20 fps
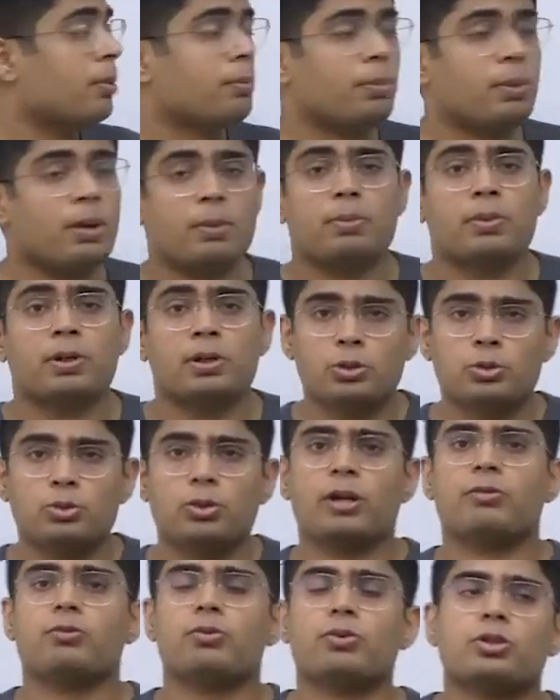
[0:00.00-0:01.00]
paper 2
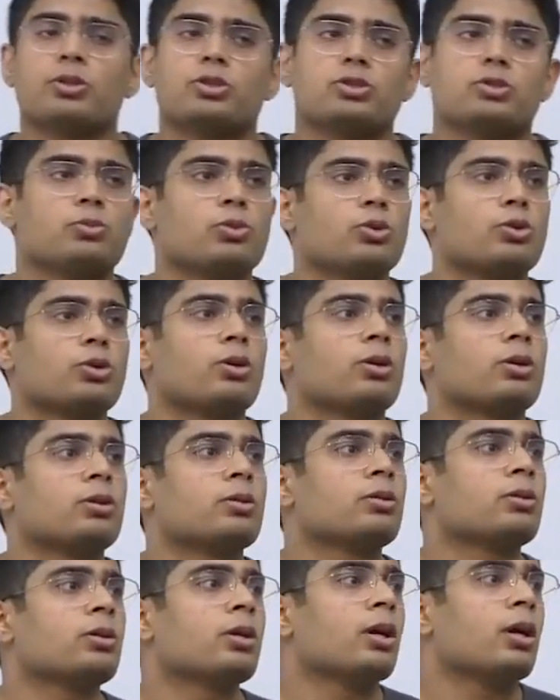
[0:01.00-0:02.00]
I focused more
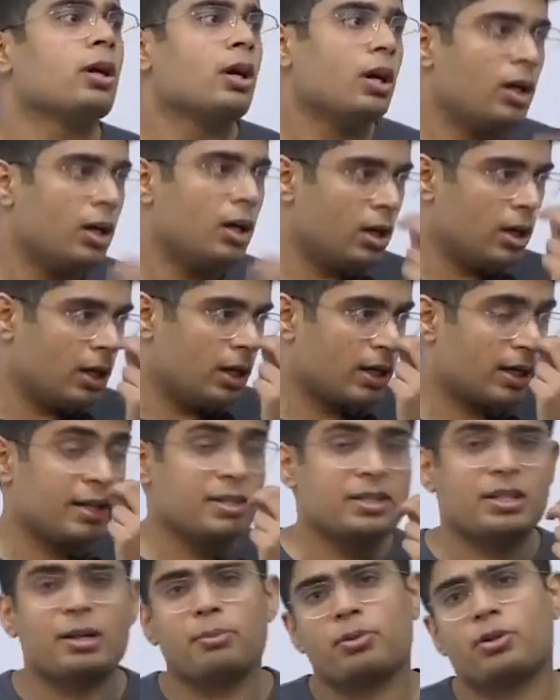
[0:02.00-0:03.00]
on
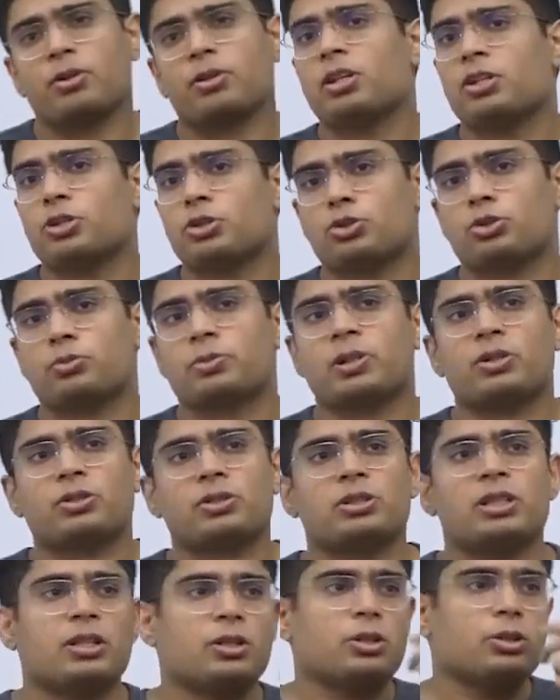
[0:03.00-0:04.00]
contemporary issues
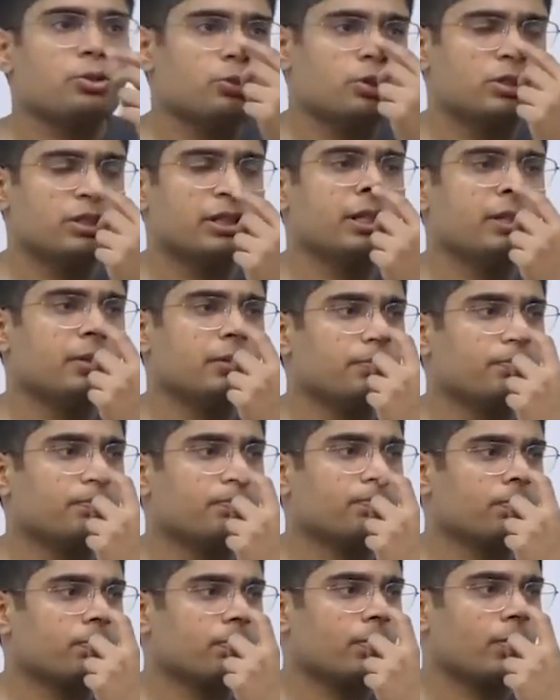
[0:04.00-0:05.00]
because they're usually
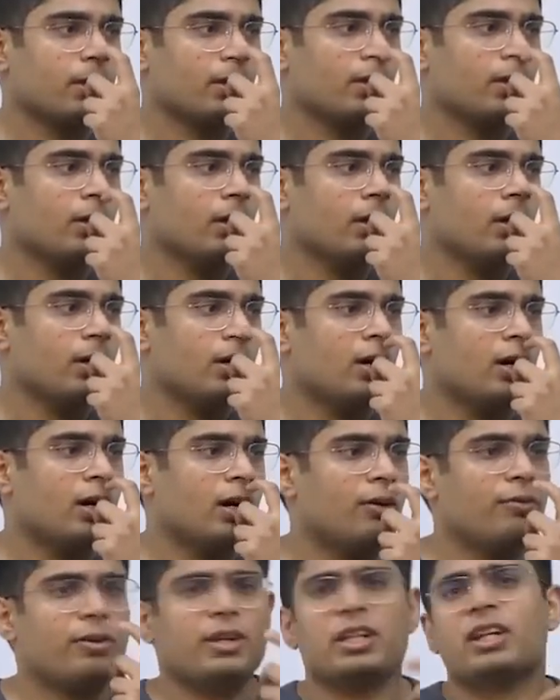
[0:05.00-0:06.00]

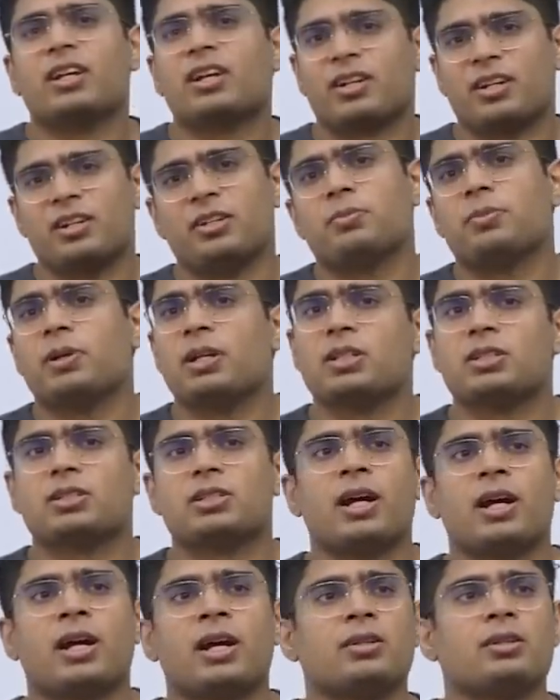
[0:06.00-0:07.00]
very current
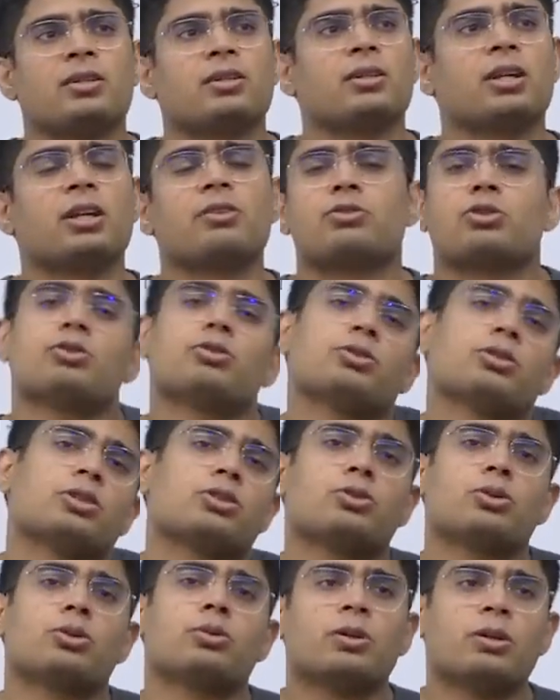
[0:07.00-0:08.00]
based and gives you the
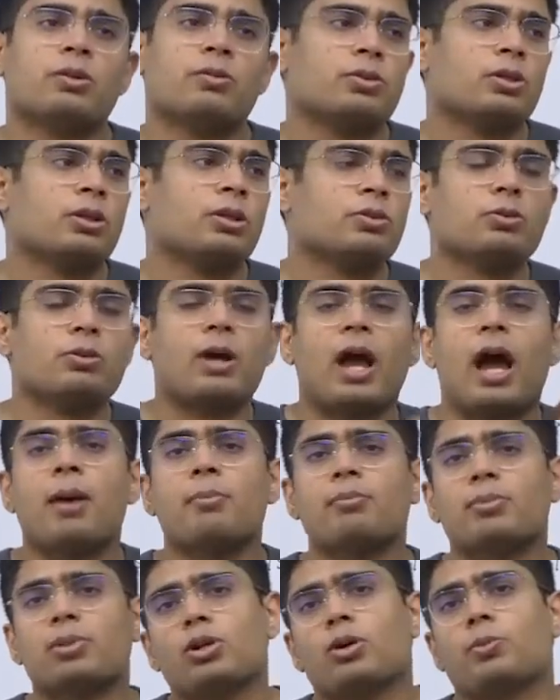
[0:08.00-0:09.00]
scope, gives you
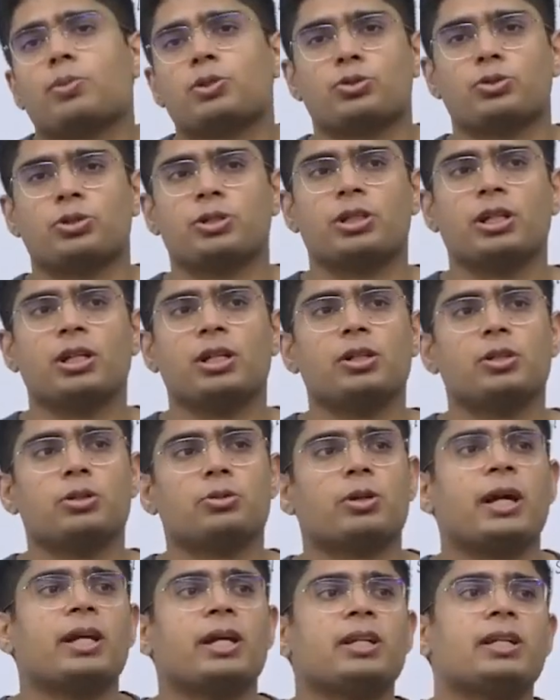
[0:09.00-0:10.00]
ample opportunity
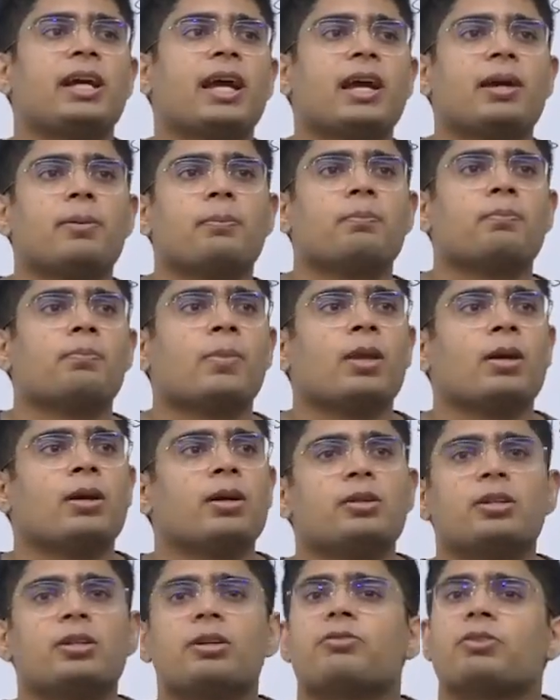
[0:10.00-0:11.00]
to write
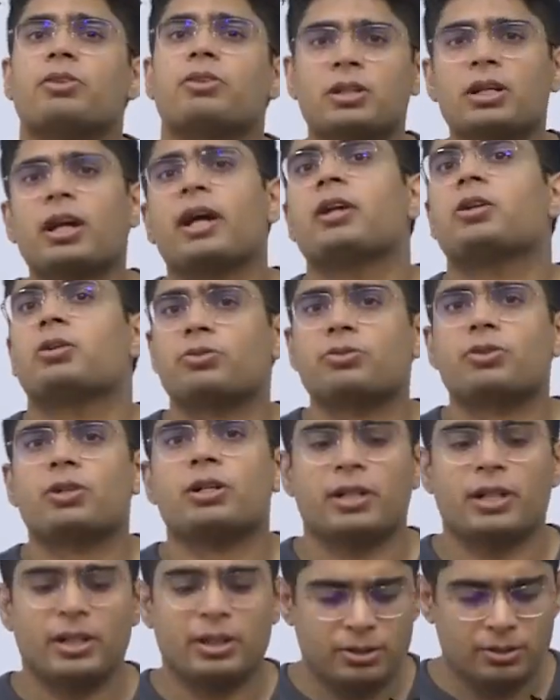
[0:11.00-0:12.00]
different kind of
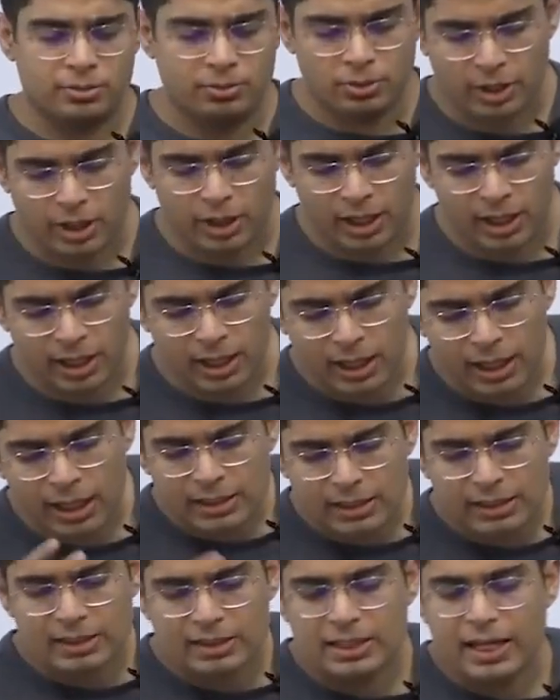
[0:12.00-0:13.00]
content. Okay.
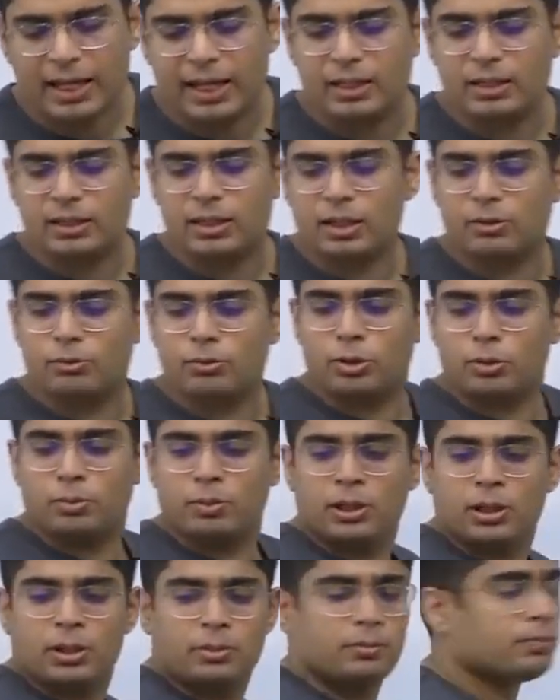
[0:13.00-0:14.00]
The second thing would
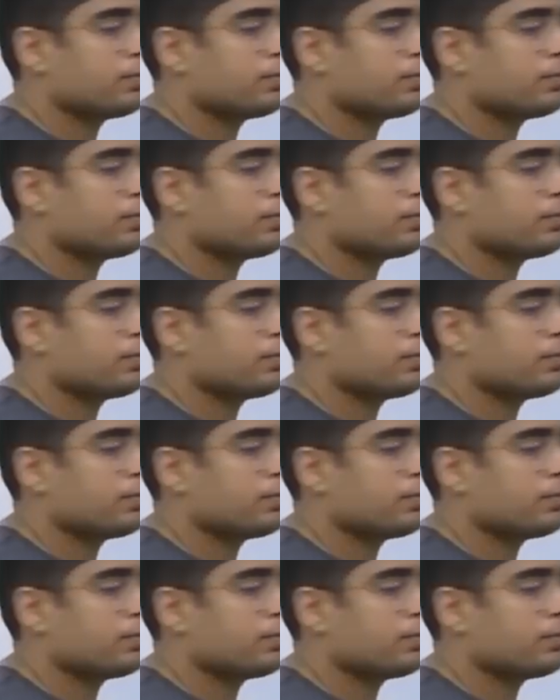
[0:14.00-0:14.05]
be